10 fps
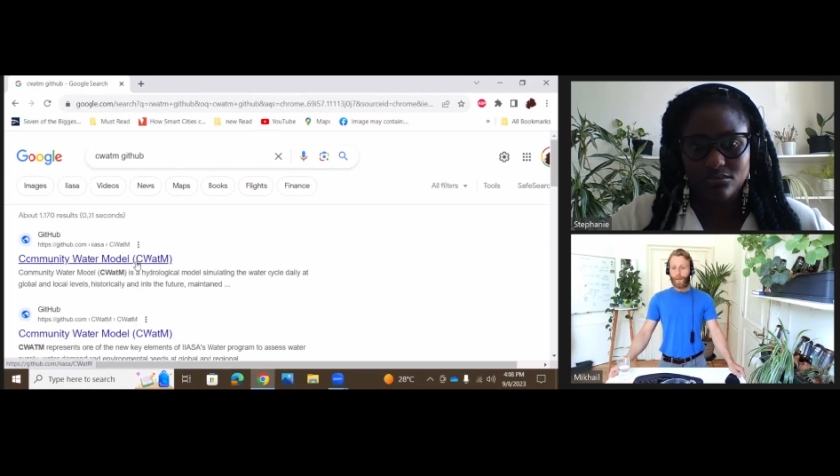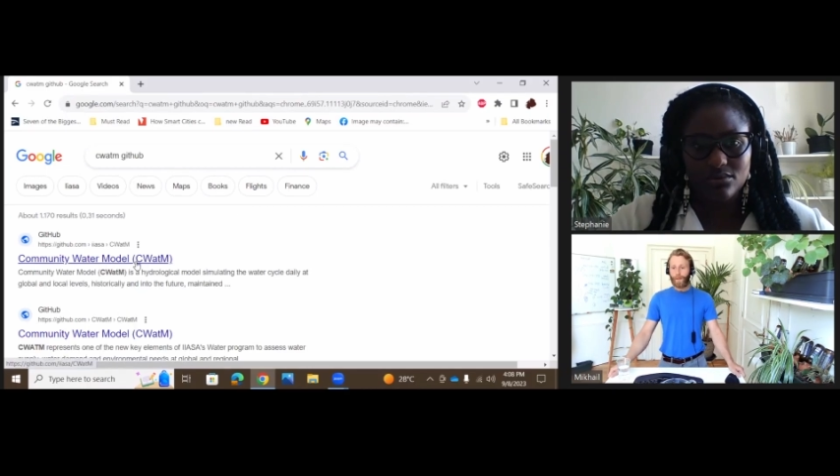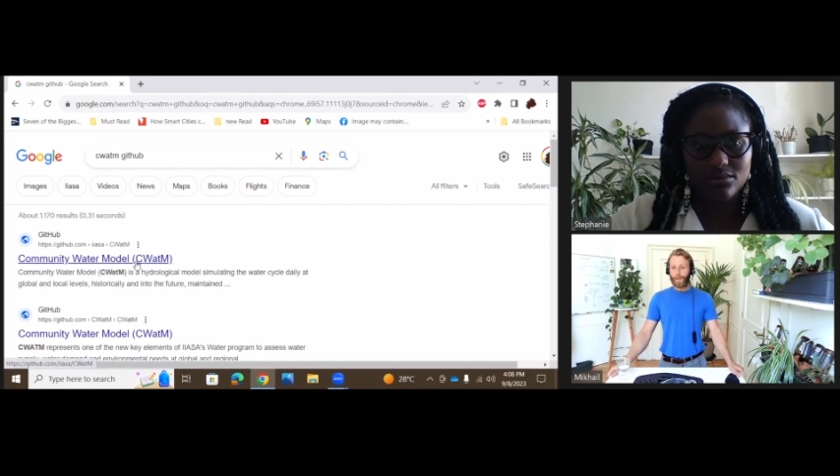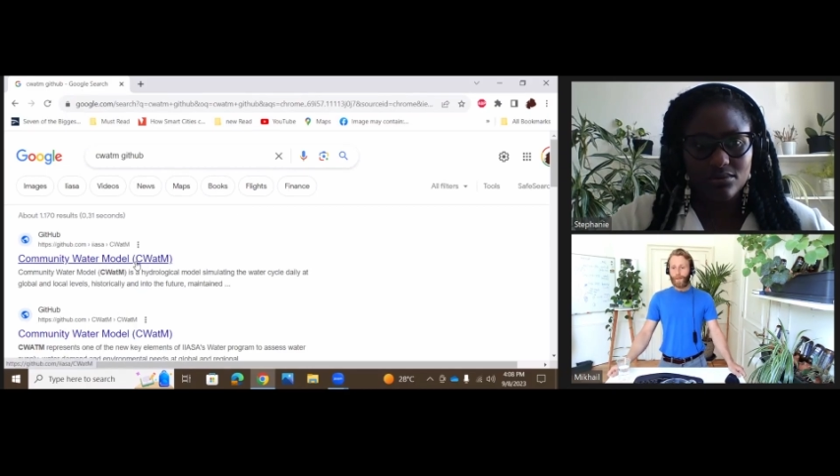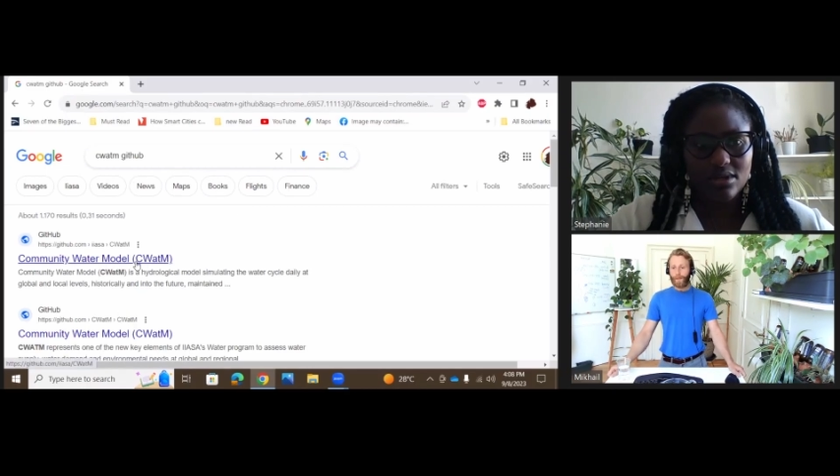
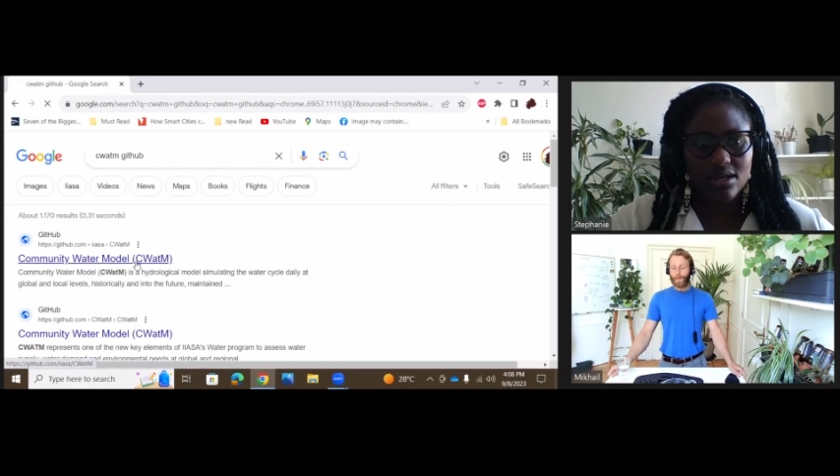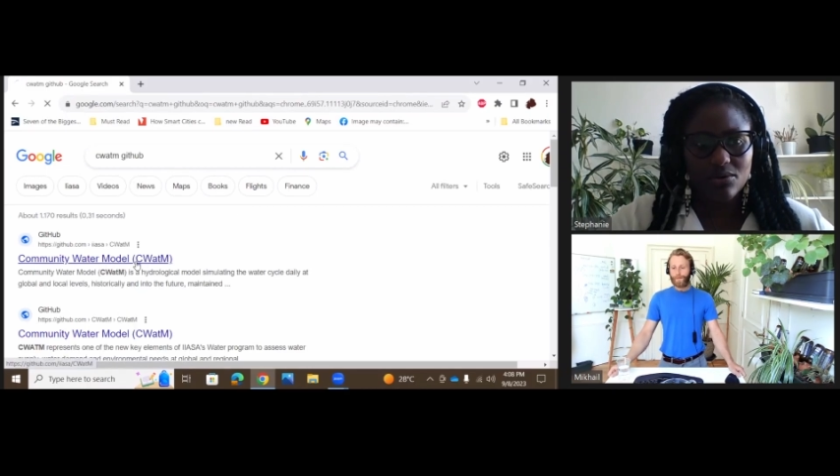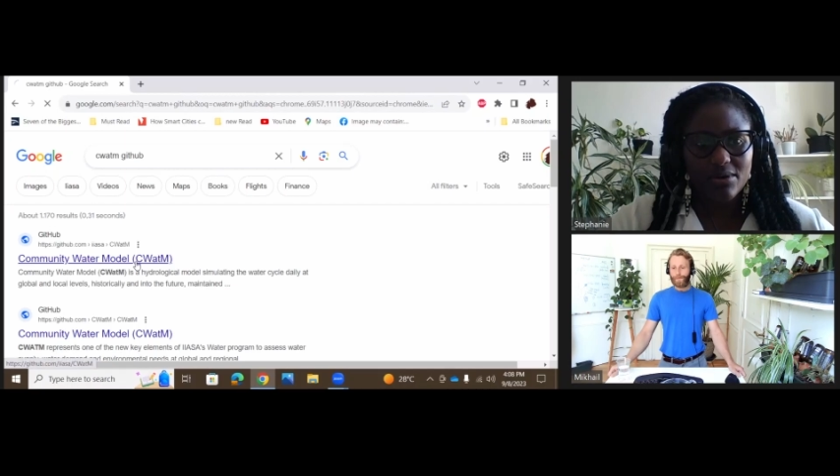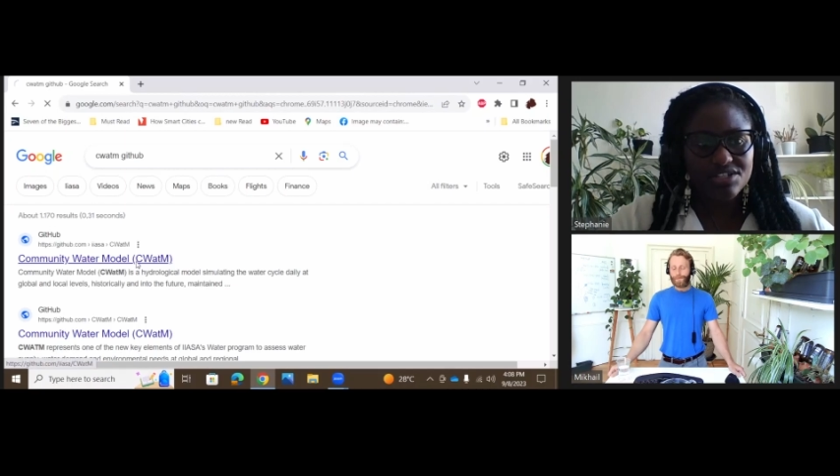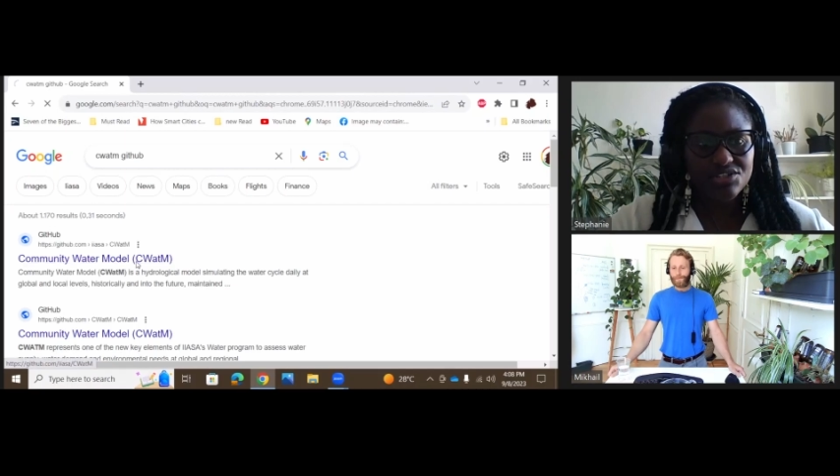Okay.
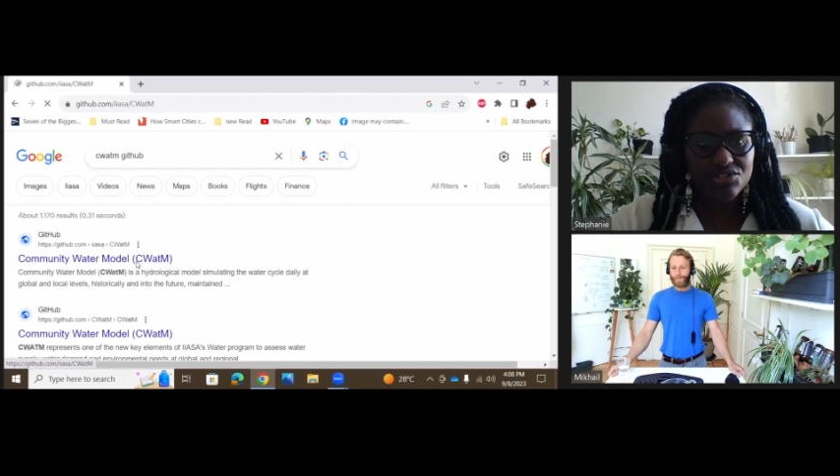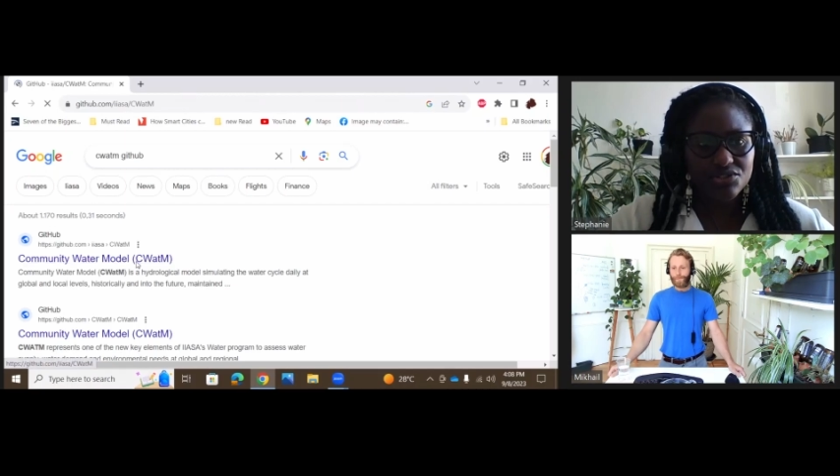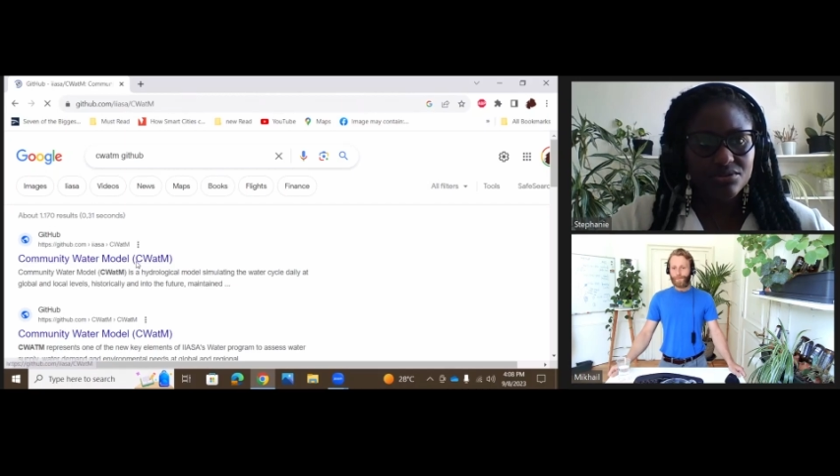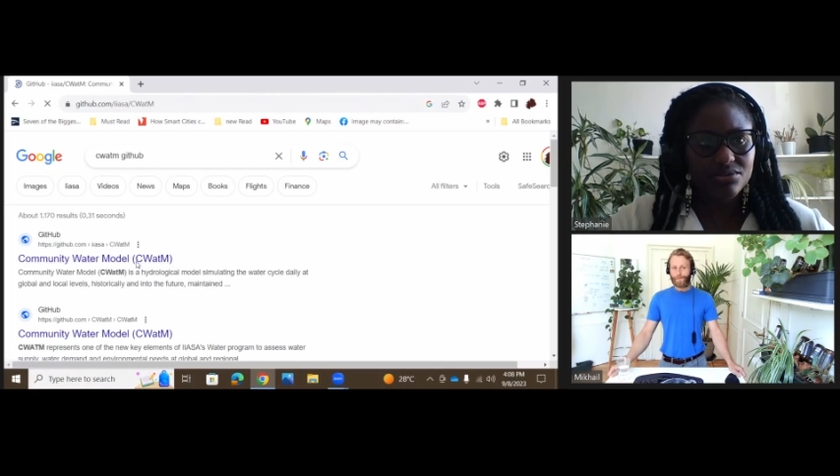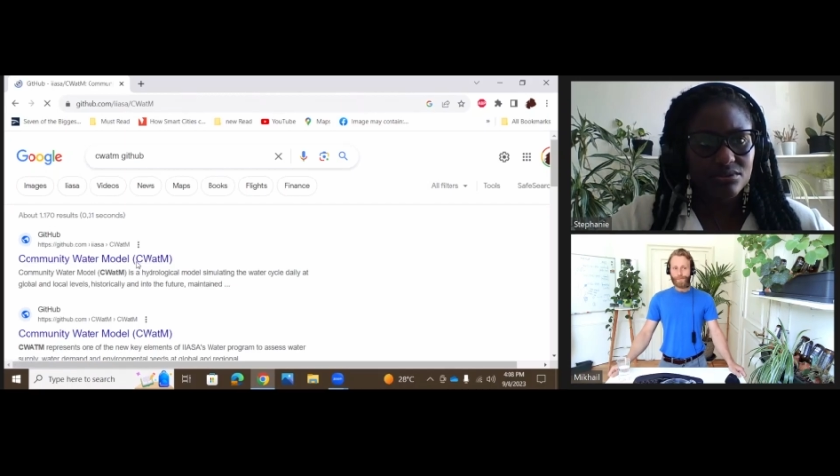
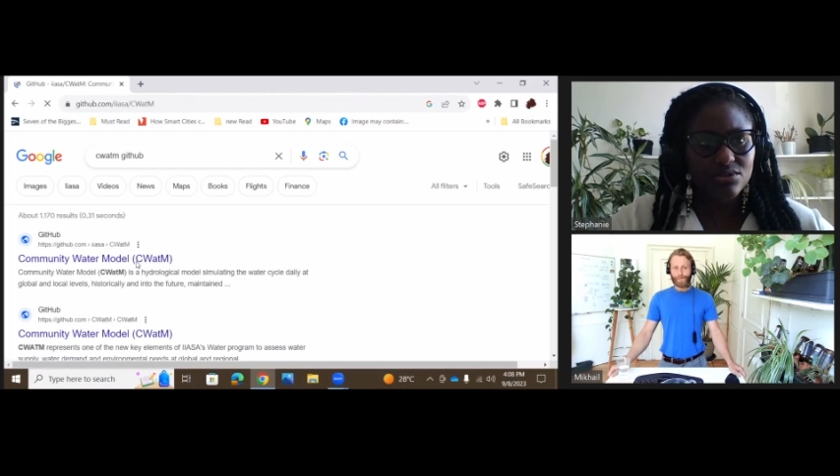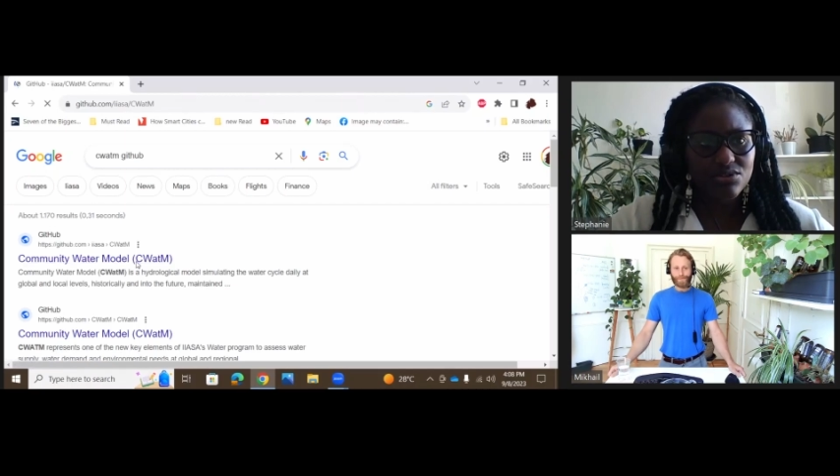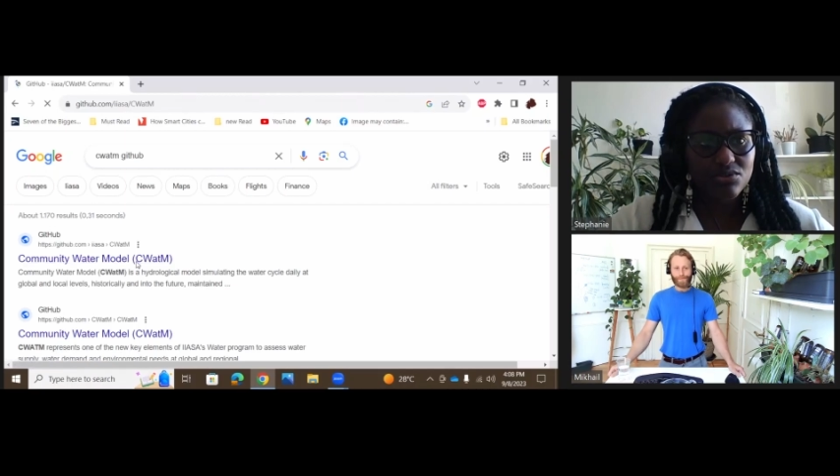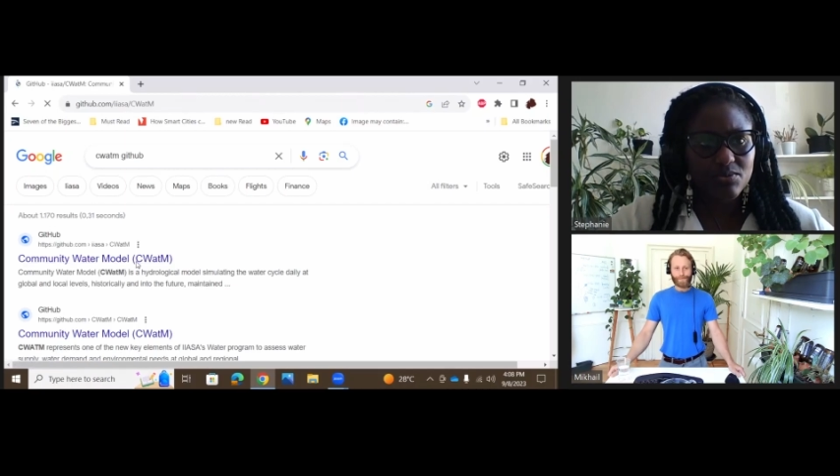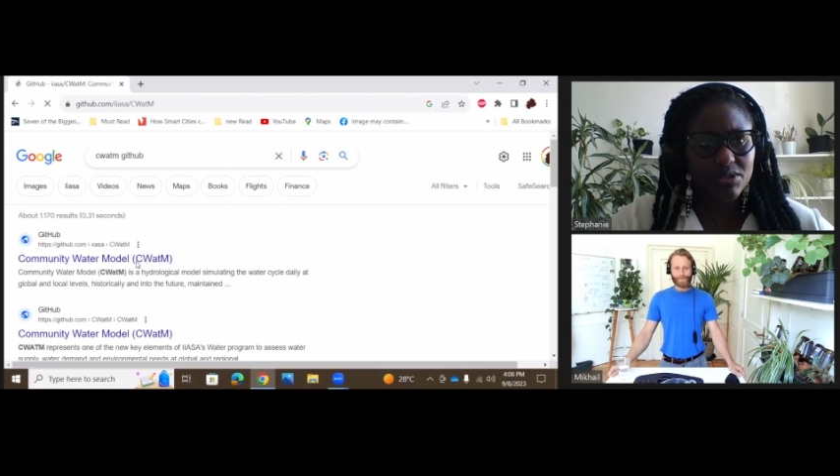Question,
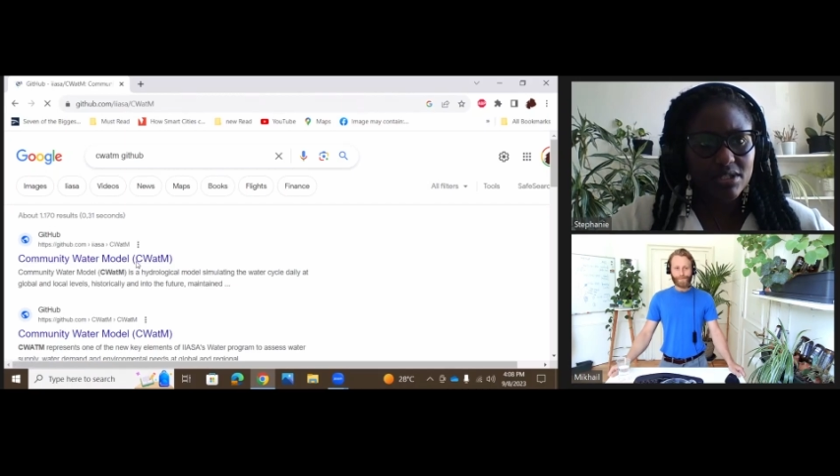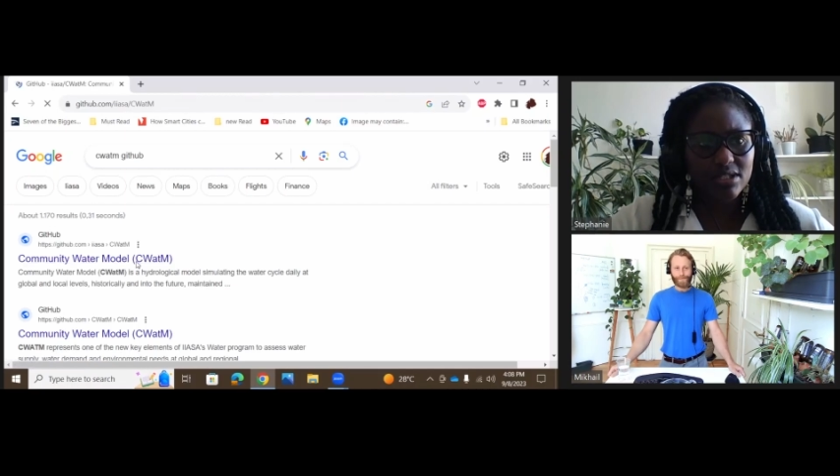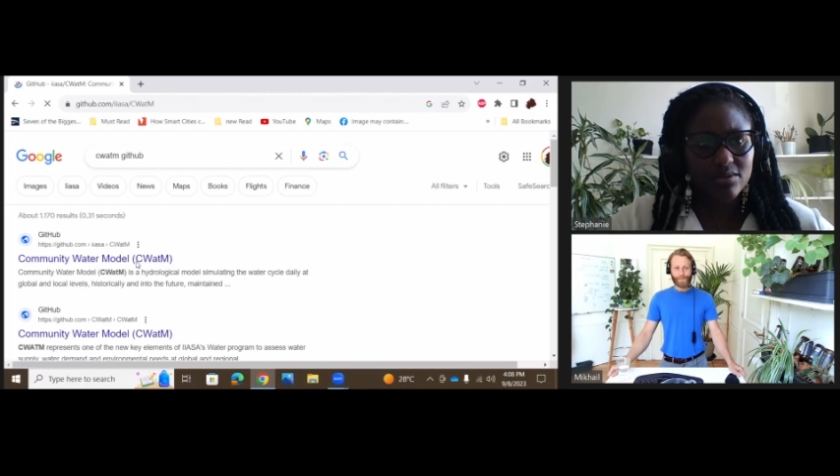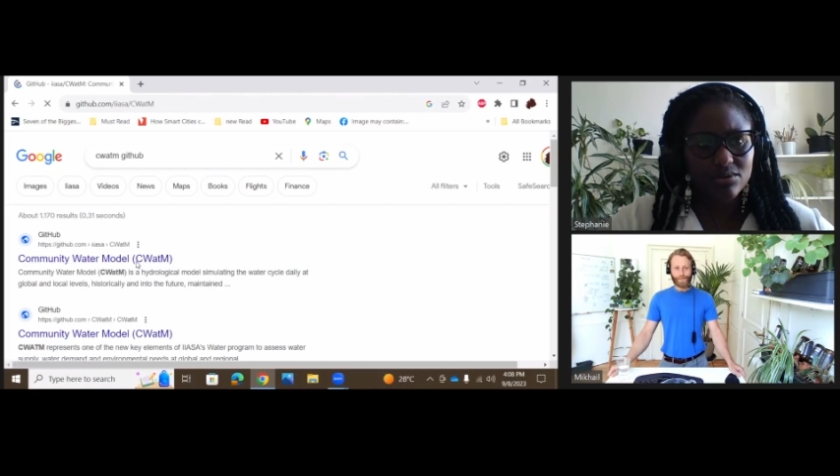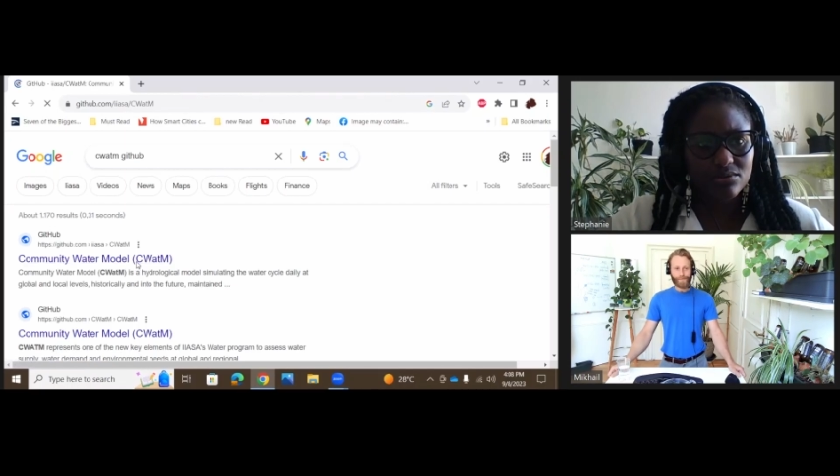because
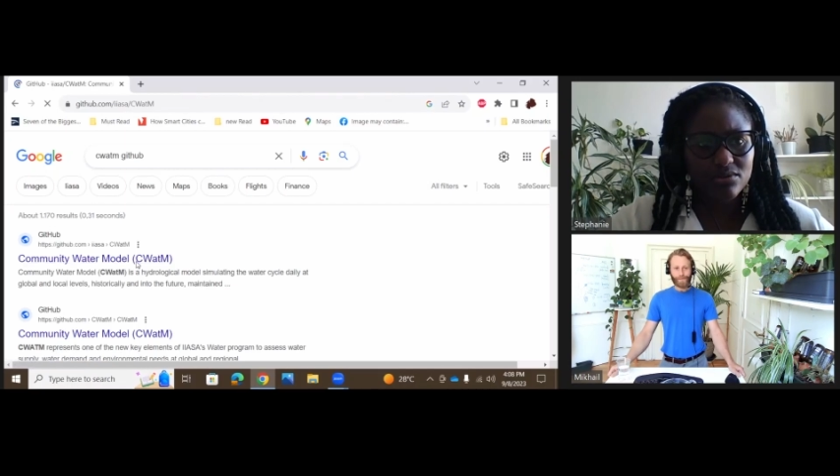you